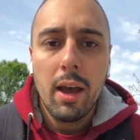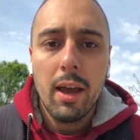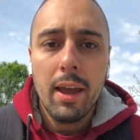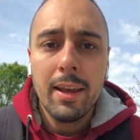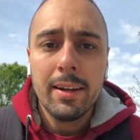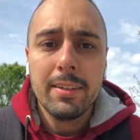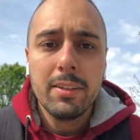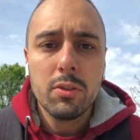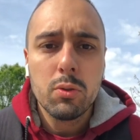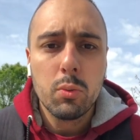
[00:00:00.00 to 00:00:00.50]

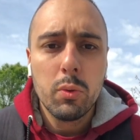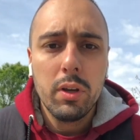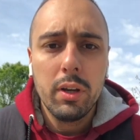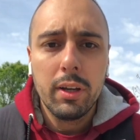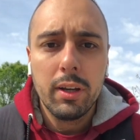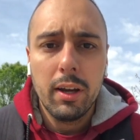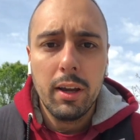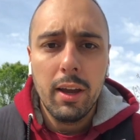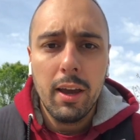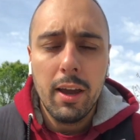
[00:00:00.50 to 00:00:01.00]
and this
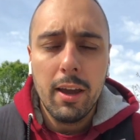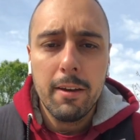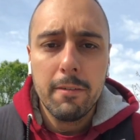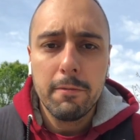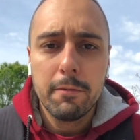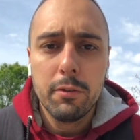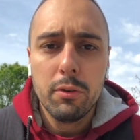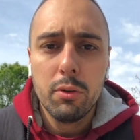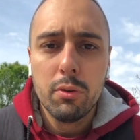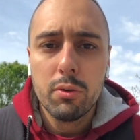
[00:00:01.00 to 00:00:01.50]
week I have
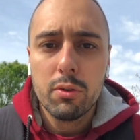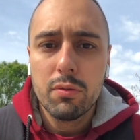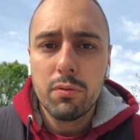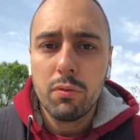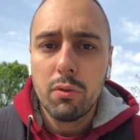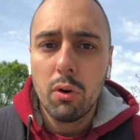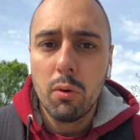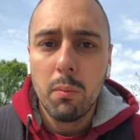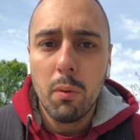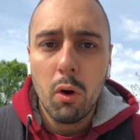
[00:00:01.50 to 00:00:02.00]
news
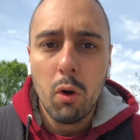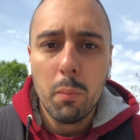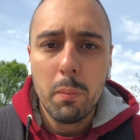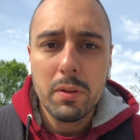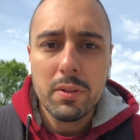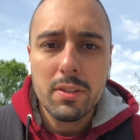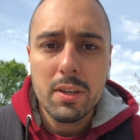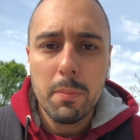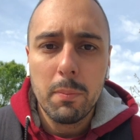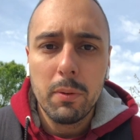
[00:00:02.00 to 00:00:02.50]
from
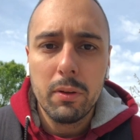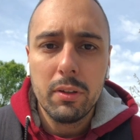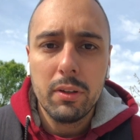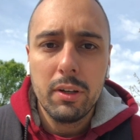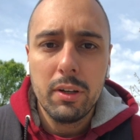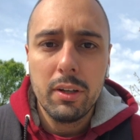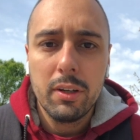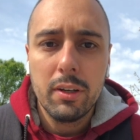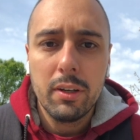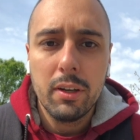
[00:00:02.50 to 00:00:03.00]

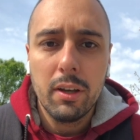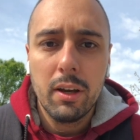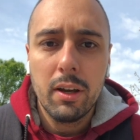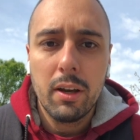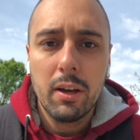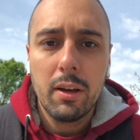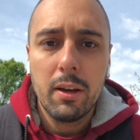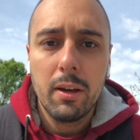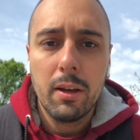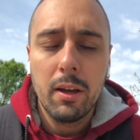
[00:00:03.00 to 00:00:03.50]
OpenZeppelin,
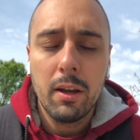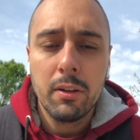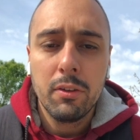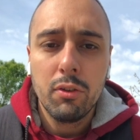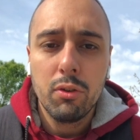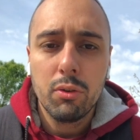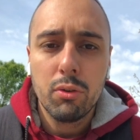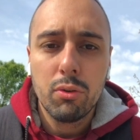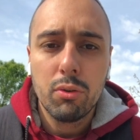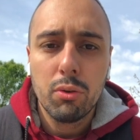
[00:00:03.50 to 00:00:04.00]
a
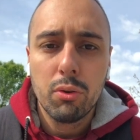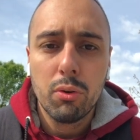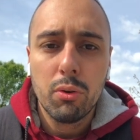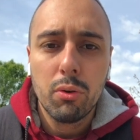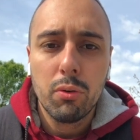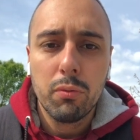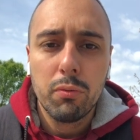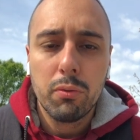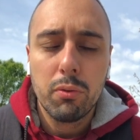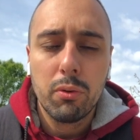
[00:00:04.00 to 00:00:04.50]
new
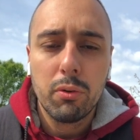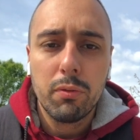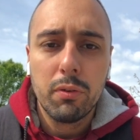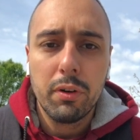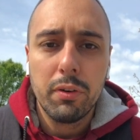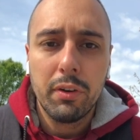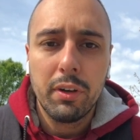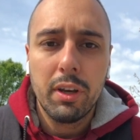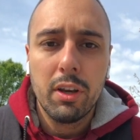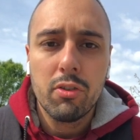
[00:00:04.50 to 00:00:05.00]
tool for
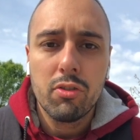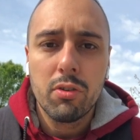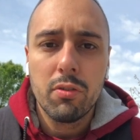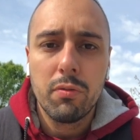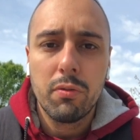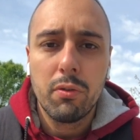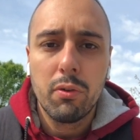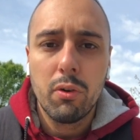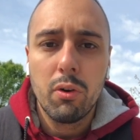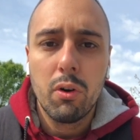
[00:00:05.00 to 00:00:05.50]
verification
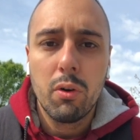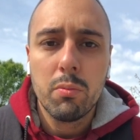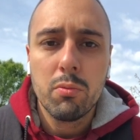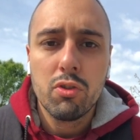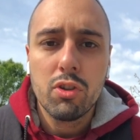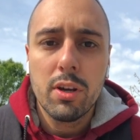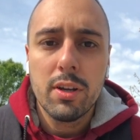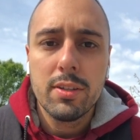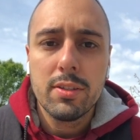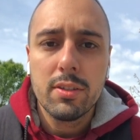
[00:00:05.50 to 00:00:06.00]
from
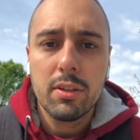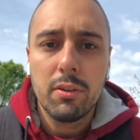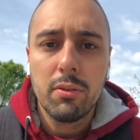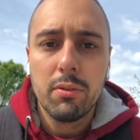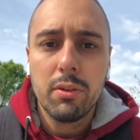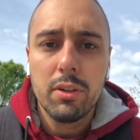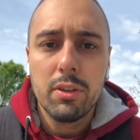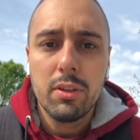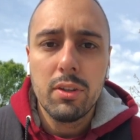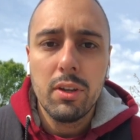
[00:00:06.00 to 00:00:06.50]
chain
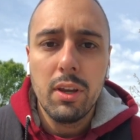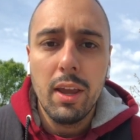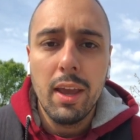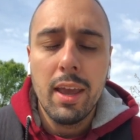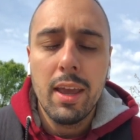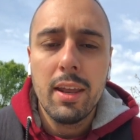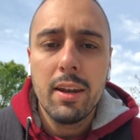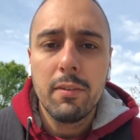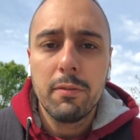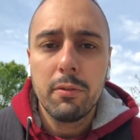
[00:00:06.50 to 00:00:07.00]
security,
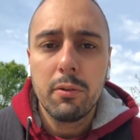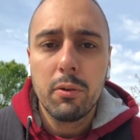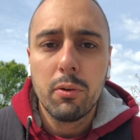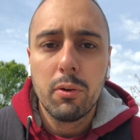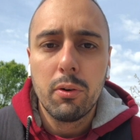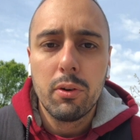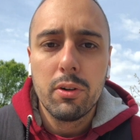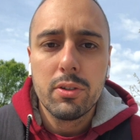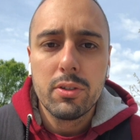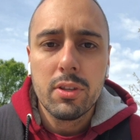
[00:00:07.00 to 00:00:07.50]
and of
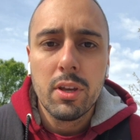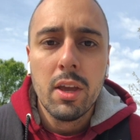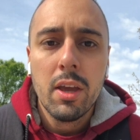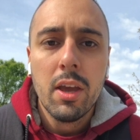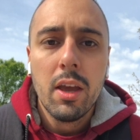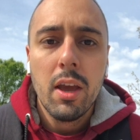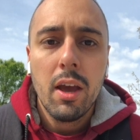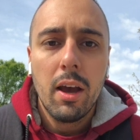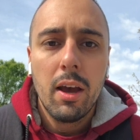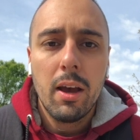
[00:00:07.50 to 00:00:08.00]
course,
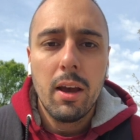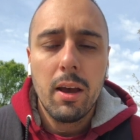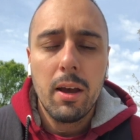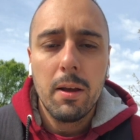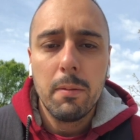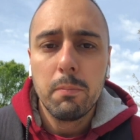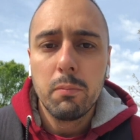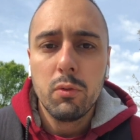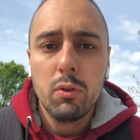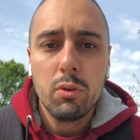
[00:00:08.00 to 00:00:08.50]

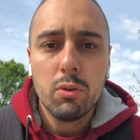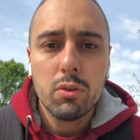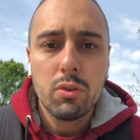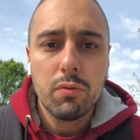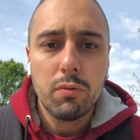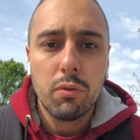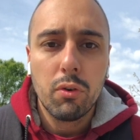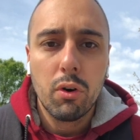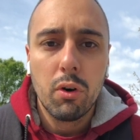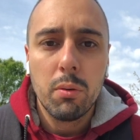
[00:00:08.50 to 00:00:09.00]
news
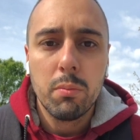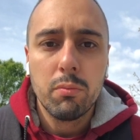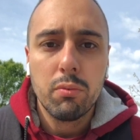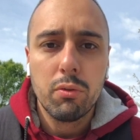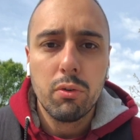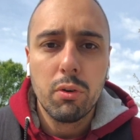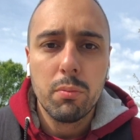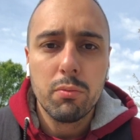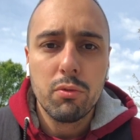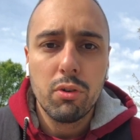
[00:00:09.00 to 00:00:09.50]
from
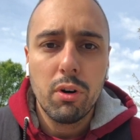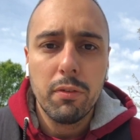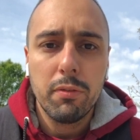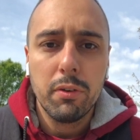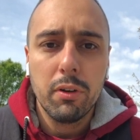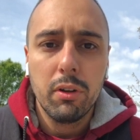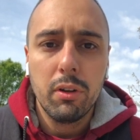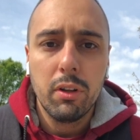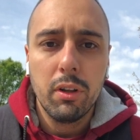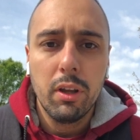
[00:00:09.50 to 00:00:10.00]

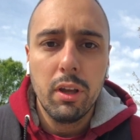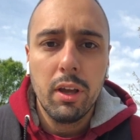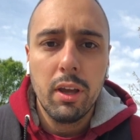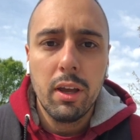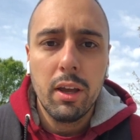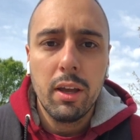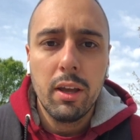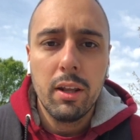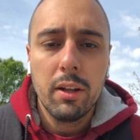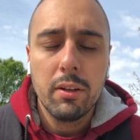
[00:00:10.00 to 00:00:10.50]
Truffle.
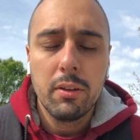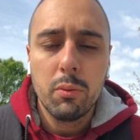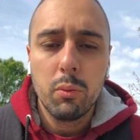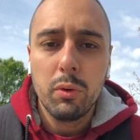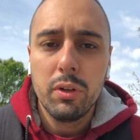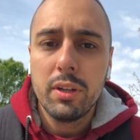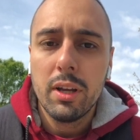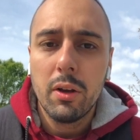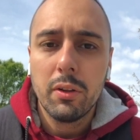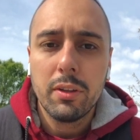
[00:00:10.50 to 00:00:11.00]
And
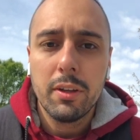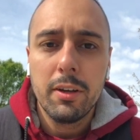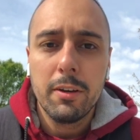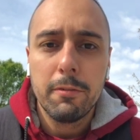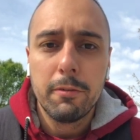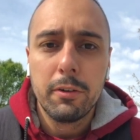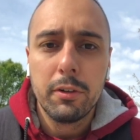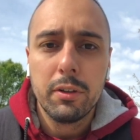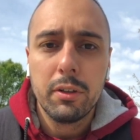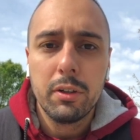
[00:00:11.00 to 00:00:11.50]
without any
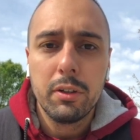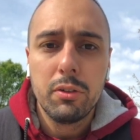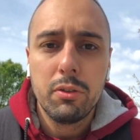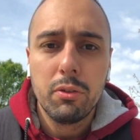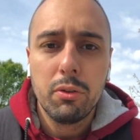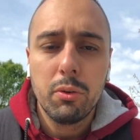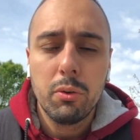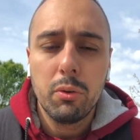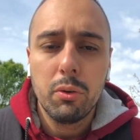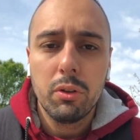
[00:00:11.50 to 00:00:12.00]
further
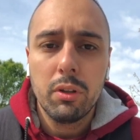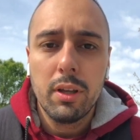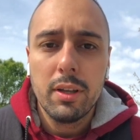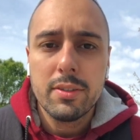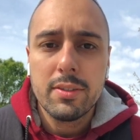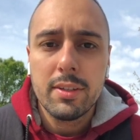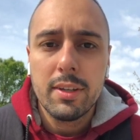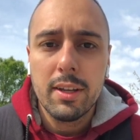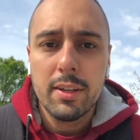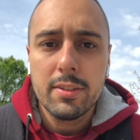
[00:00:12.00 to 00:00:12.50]
ado,
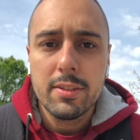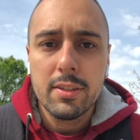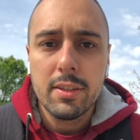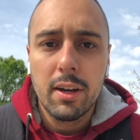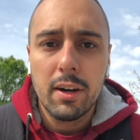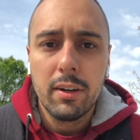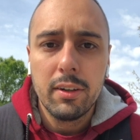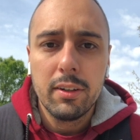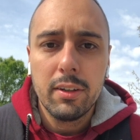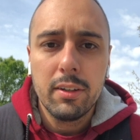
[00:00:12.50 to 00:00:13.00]
let's get
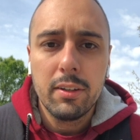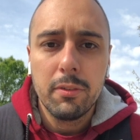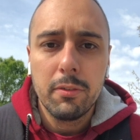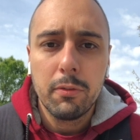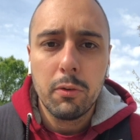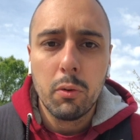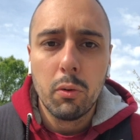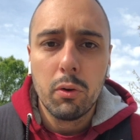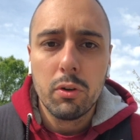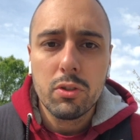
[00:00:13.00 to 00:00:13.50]
started.
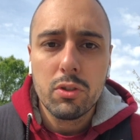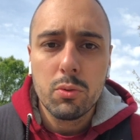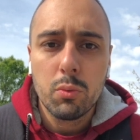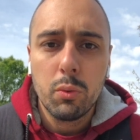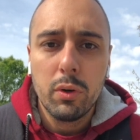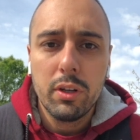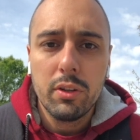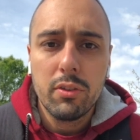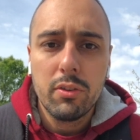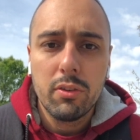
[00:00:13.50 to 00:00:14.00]
Of course,
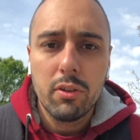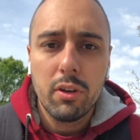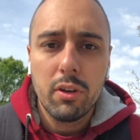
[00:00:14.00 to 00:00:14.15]
with